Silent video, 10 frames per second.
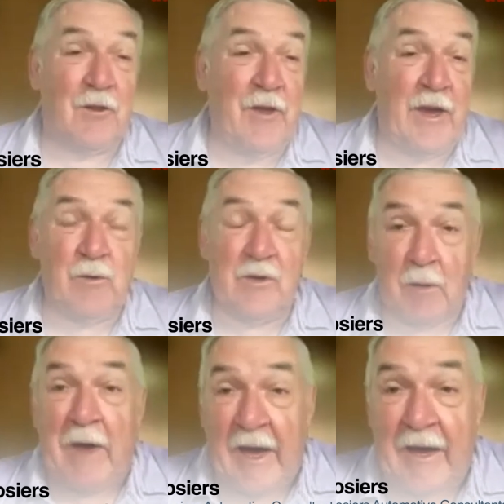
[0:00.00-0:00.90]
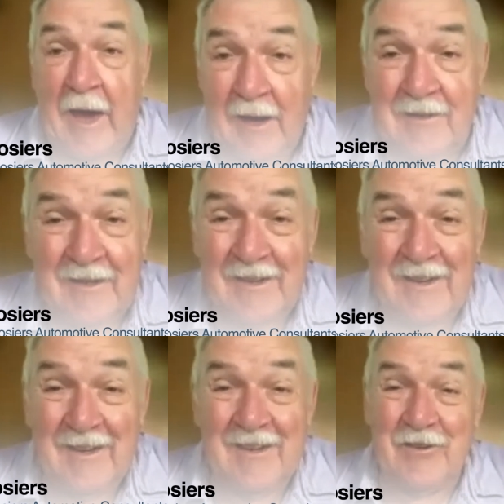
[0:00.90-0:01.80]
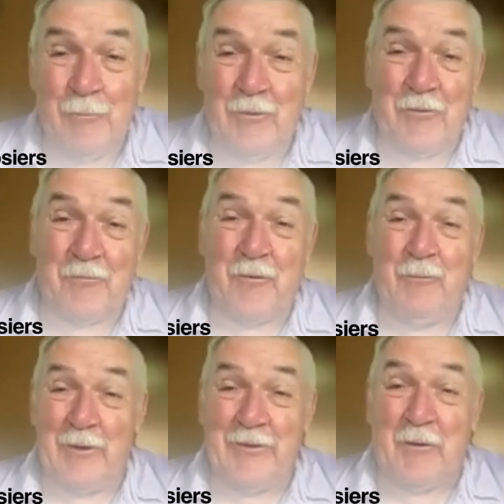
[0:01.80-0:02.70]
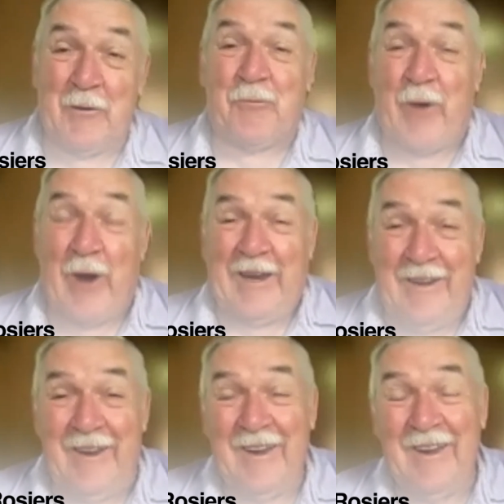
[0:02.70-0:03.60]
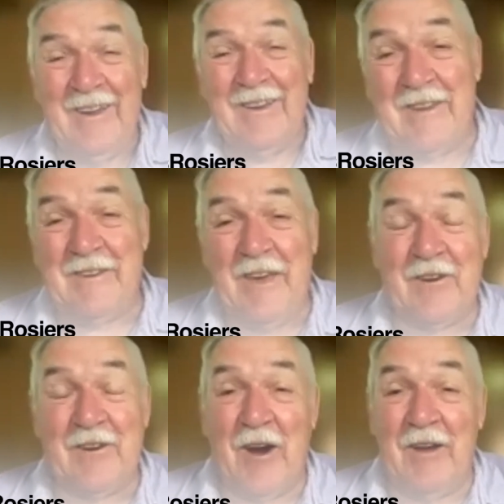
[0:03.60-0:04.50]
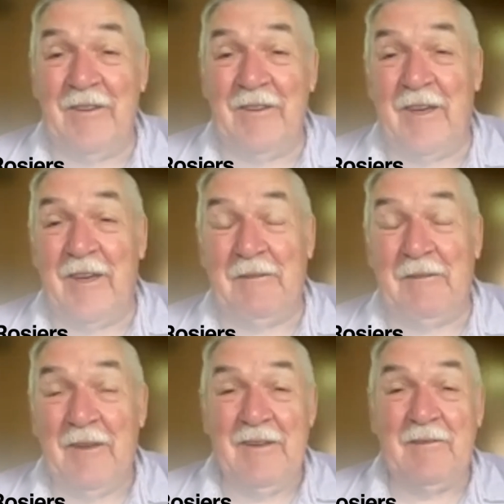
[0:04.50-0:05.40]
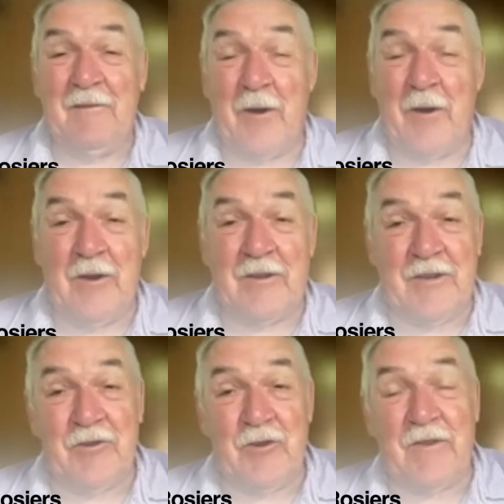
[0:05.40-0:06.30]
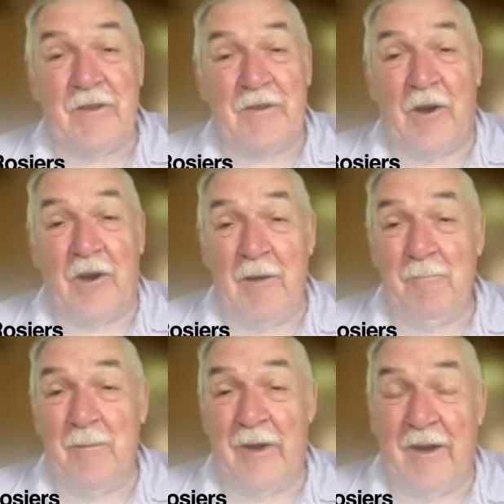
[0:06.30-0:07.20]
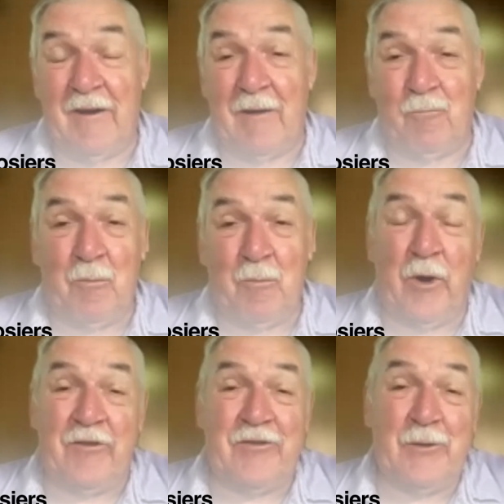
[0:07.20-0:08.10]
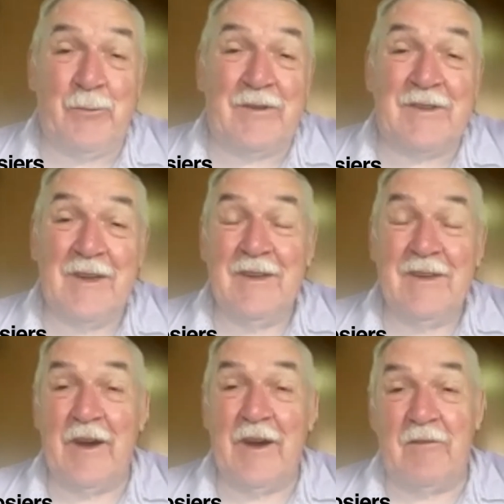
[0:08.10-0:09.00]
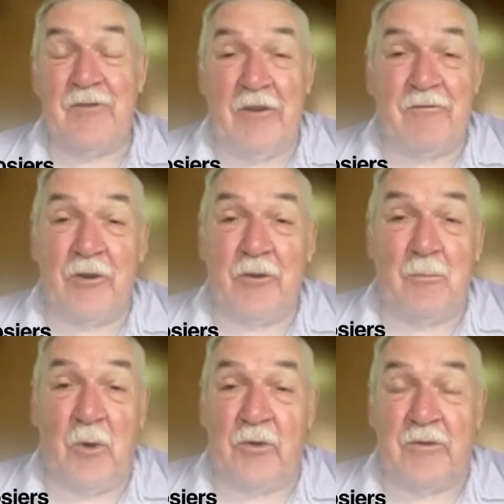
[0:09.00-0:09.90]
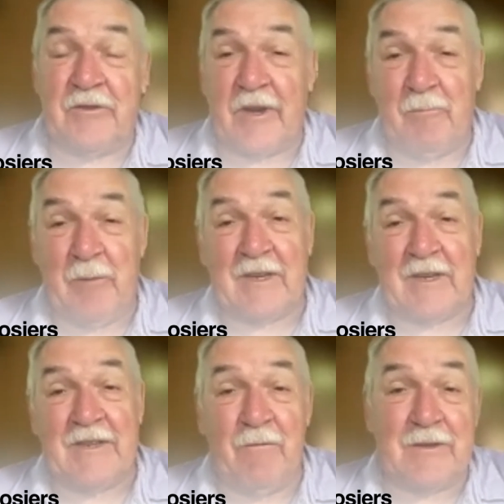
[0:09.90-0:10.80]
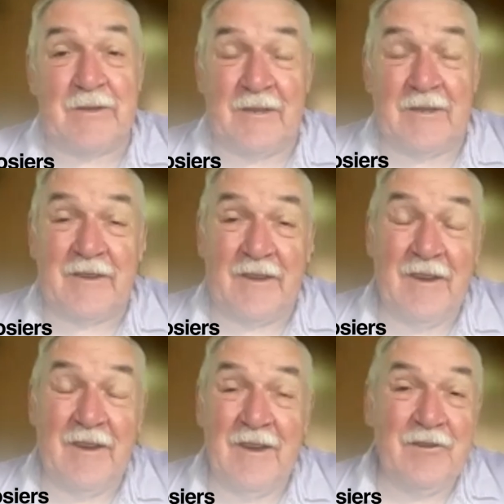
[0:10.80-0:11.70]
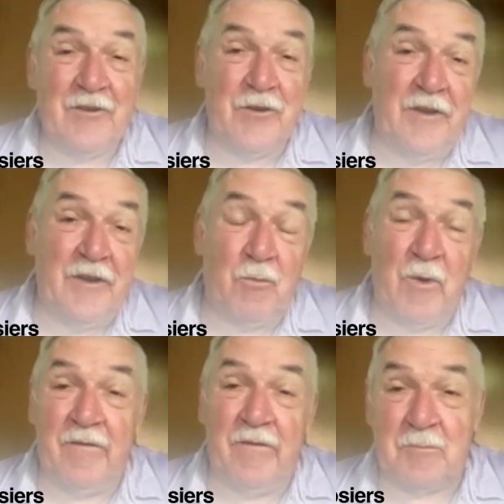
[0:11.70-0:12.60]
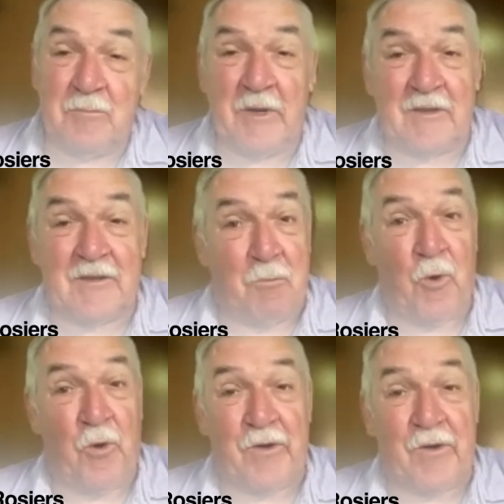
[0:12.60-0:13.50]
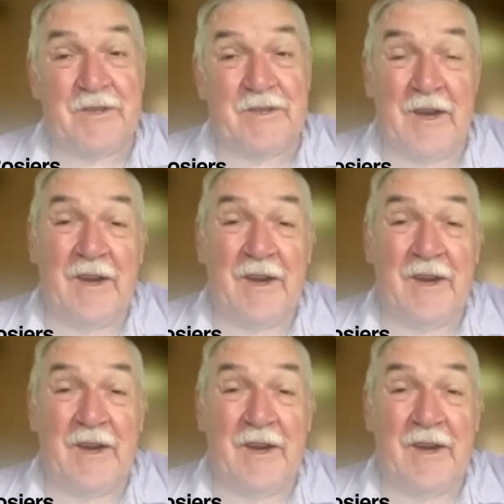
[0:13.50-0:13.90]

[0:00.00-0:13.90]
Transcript: language, a badass. She wasn't afraid to take on the various issues of the time. At one point, she was kind of General Motors' biggest nemesis and turned into one of its biggest supporters